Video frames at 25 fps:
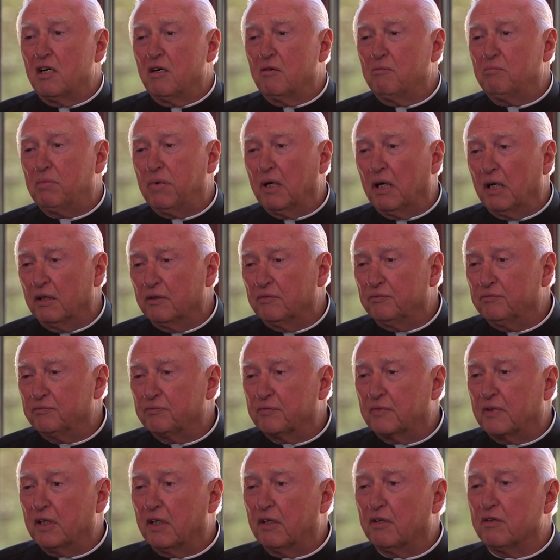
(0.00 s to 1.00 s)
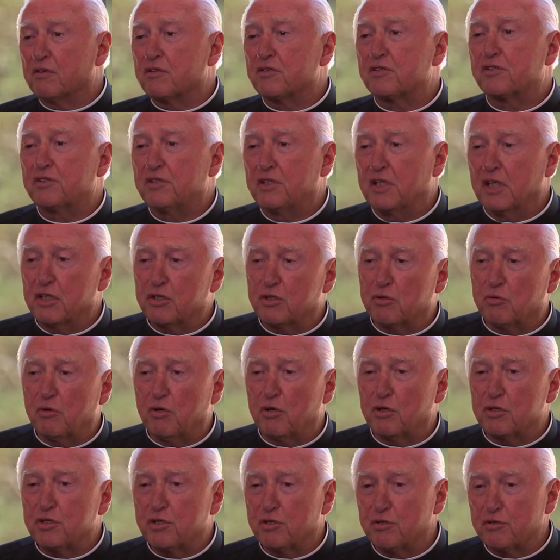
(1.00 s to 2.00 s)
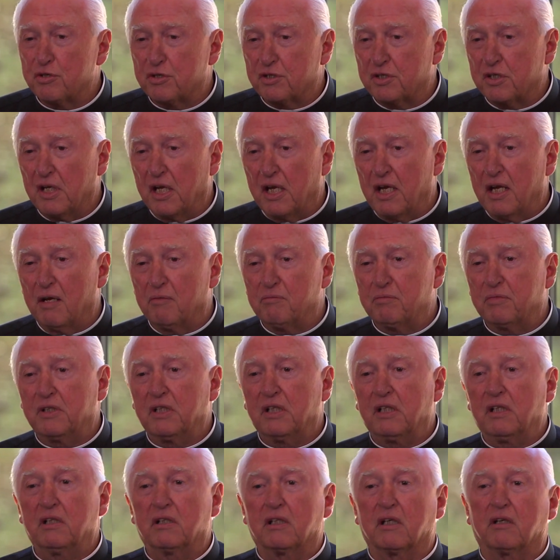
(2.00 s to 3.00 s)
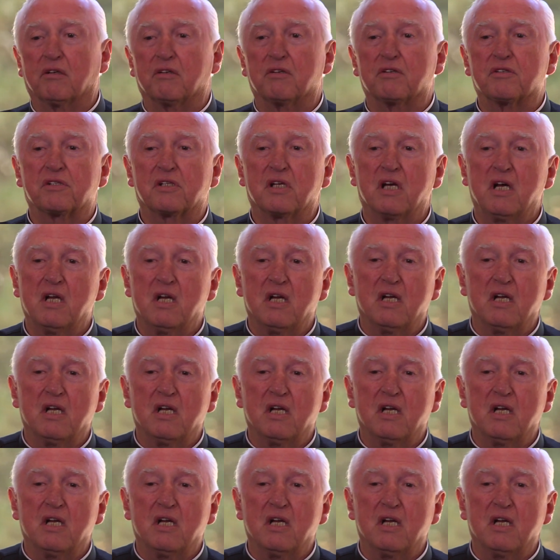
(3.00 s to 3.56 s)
but there's dishwashers to empty, there's